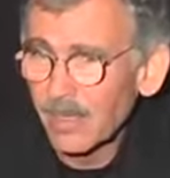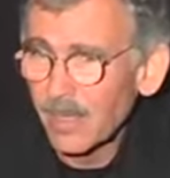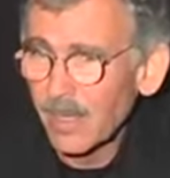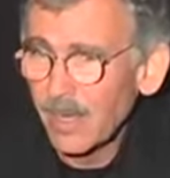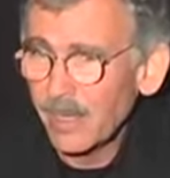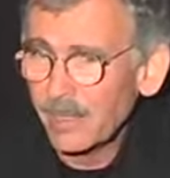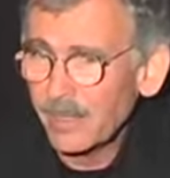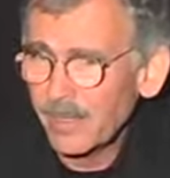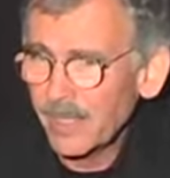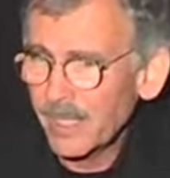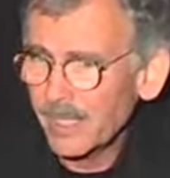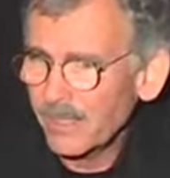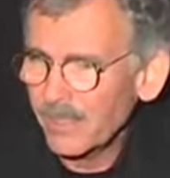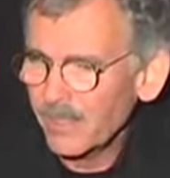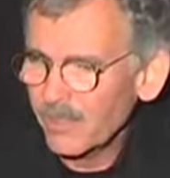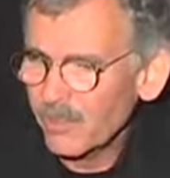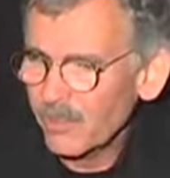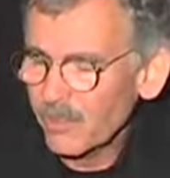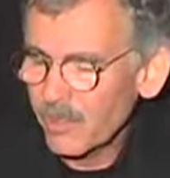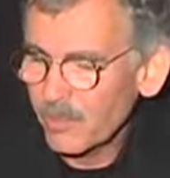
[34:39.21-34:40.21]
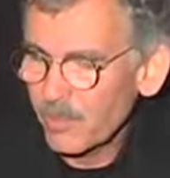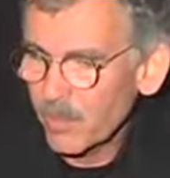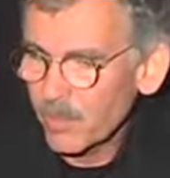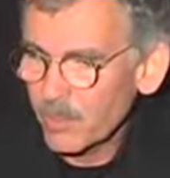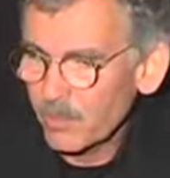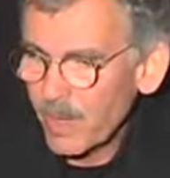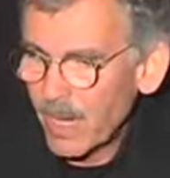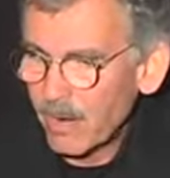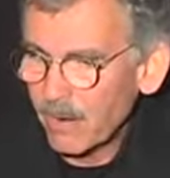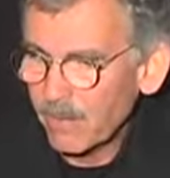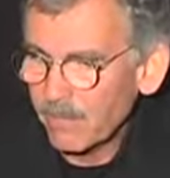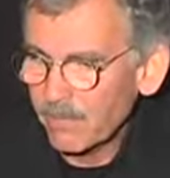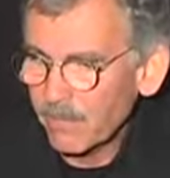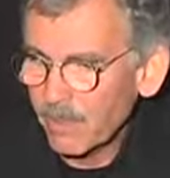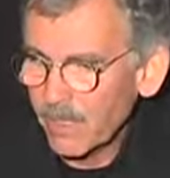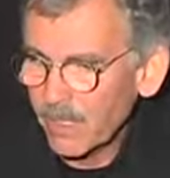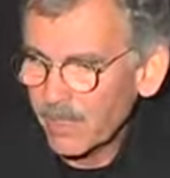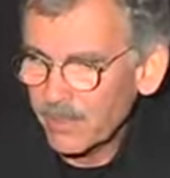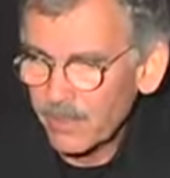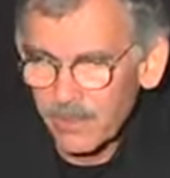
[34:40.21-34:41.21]
I think these are the most
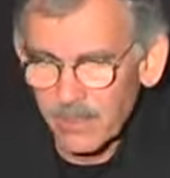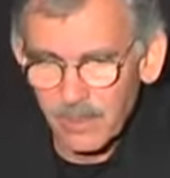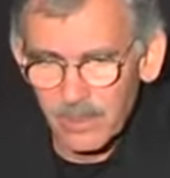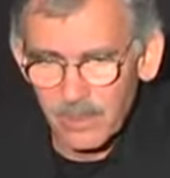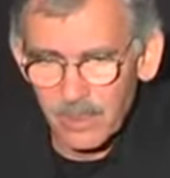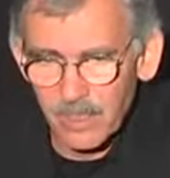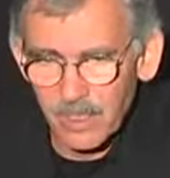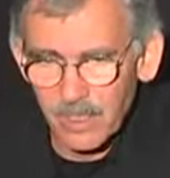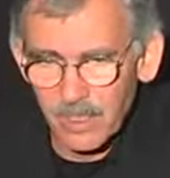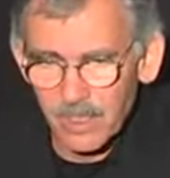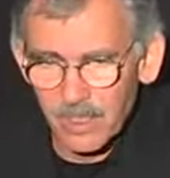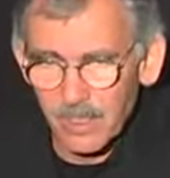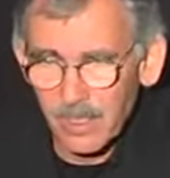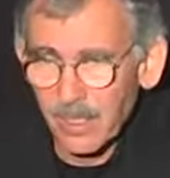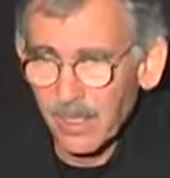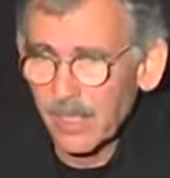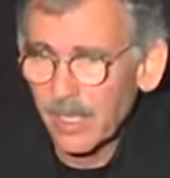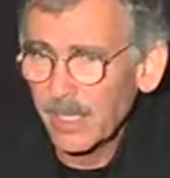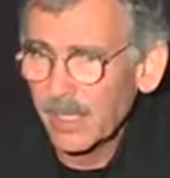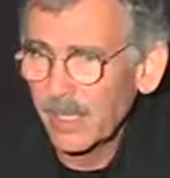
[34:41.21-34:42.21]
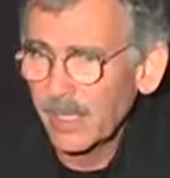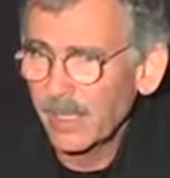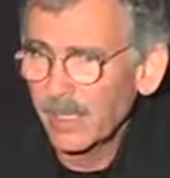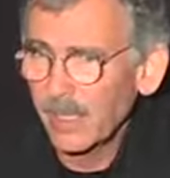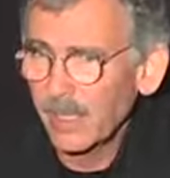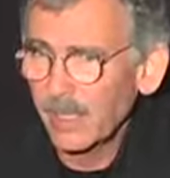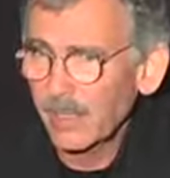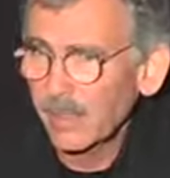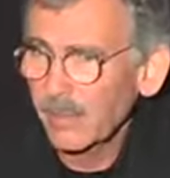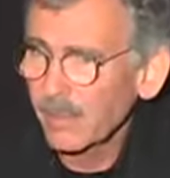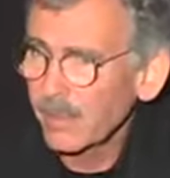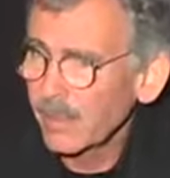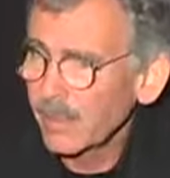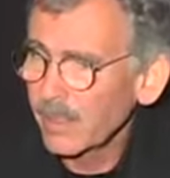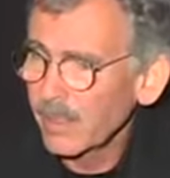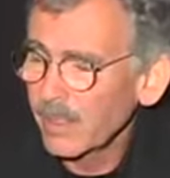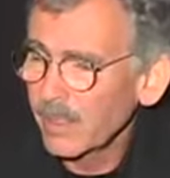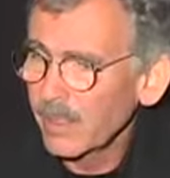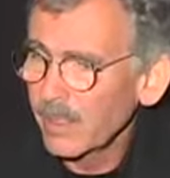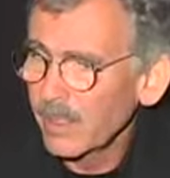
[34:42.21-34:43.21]
powerful engines on any,
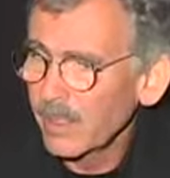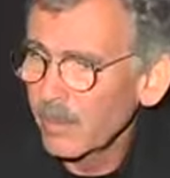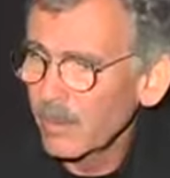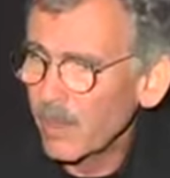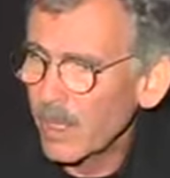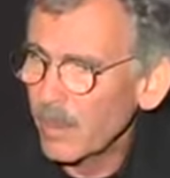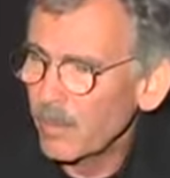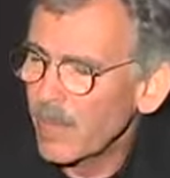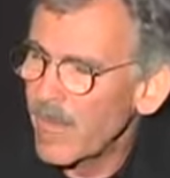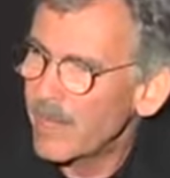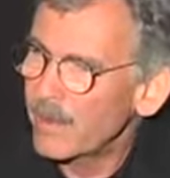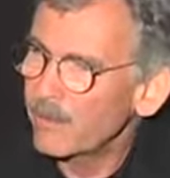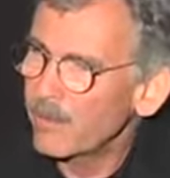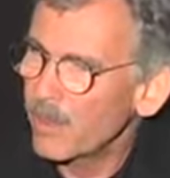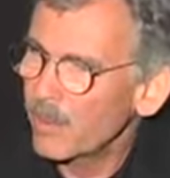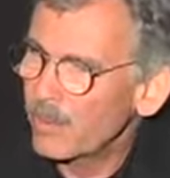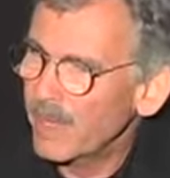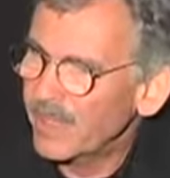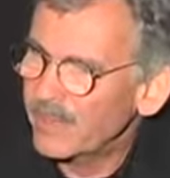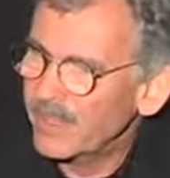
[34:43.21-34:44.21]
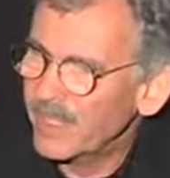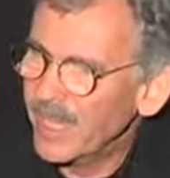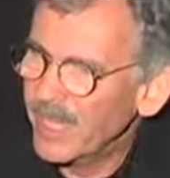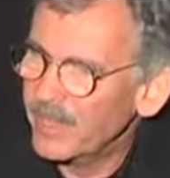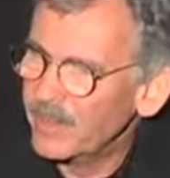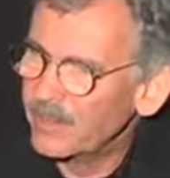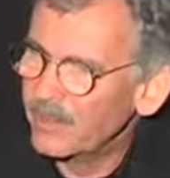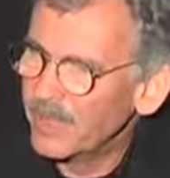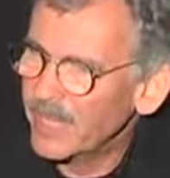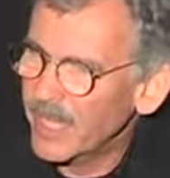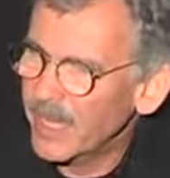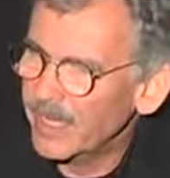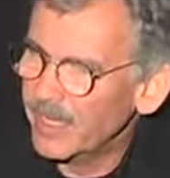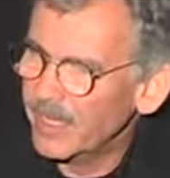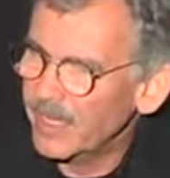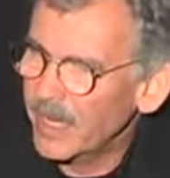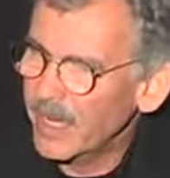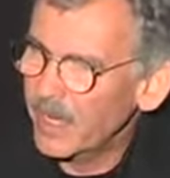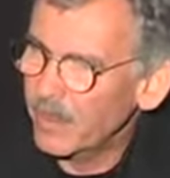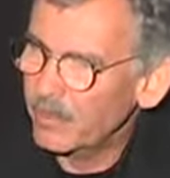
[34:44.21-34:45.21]
well, I don't know about the
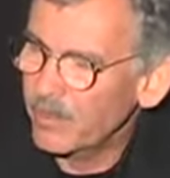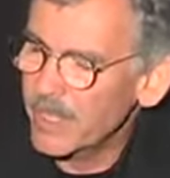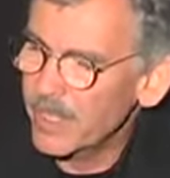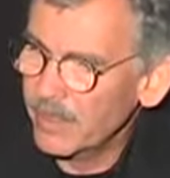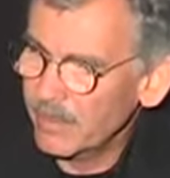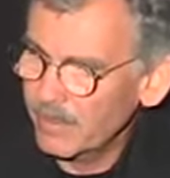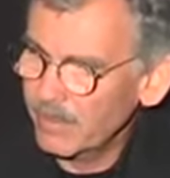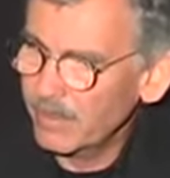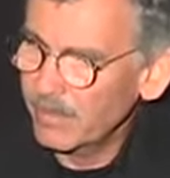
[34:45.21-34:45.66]
A380 now, but